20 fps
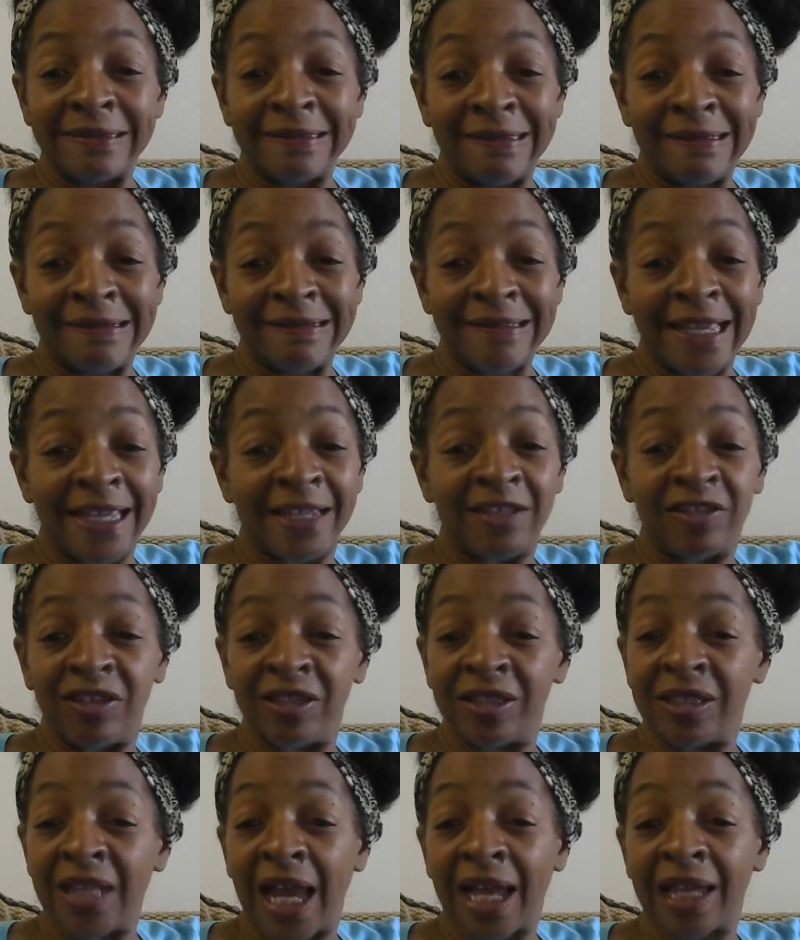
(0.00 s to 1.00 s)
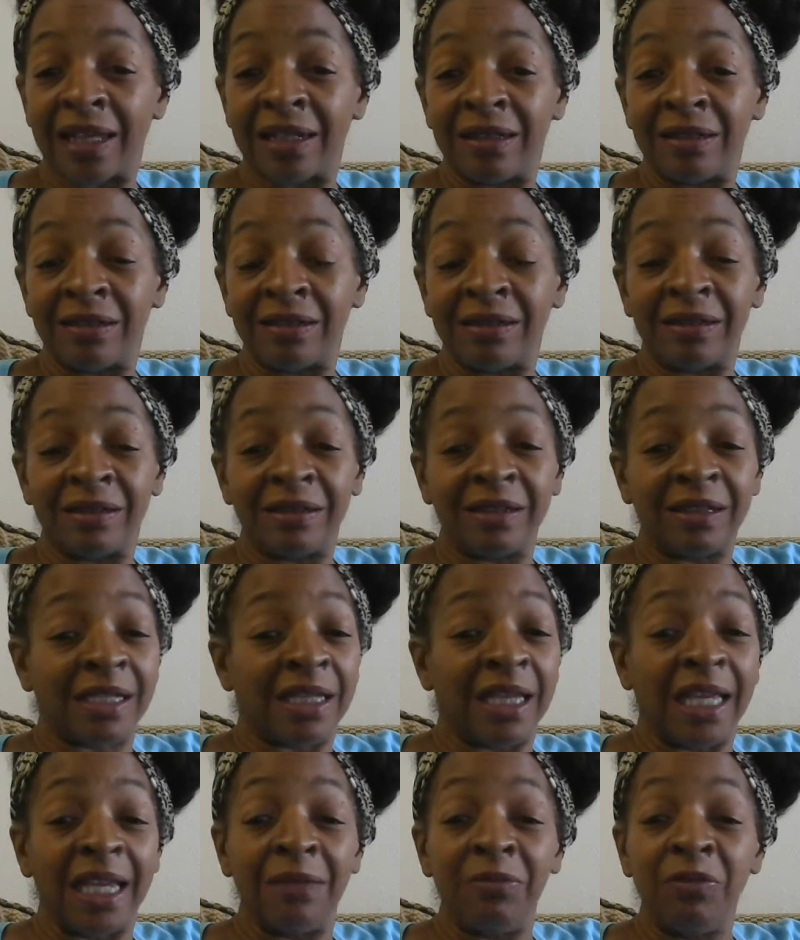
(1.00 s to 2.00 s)
Okay? She's not going to
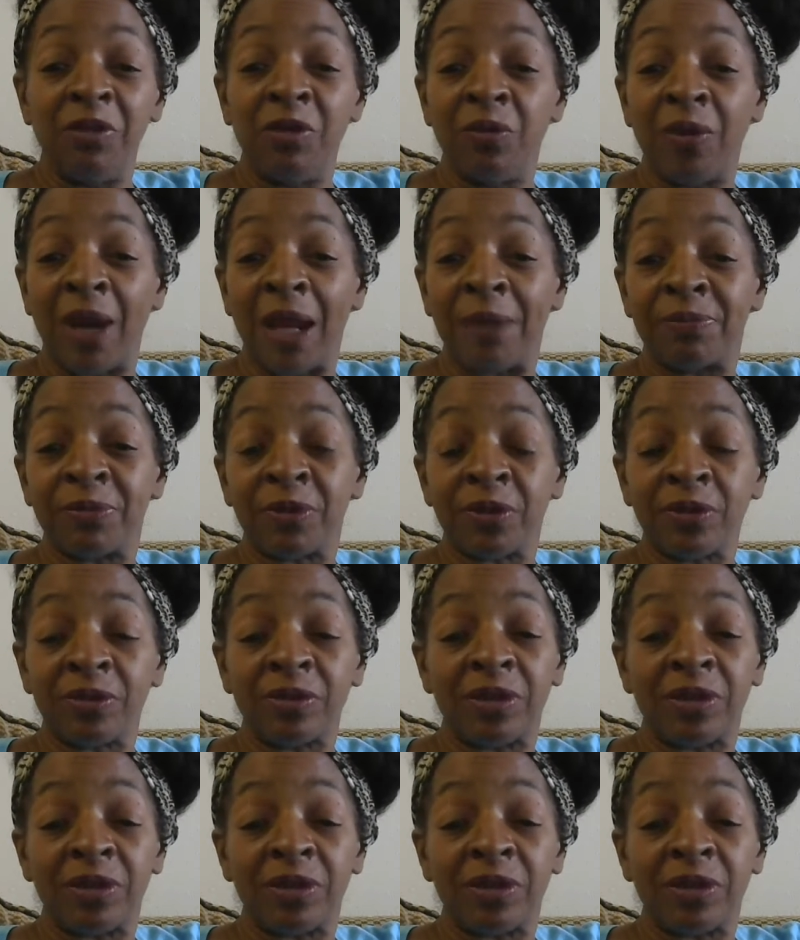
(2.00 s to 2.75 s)
claim you raped her.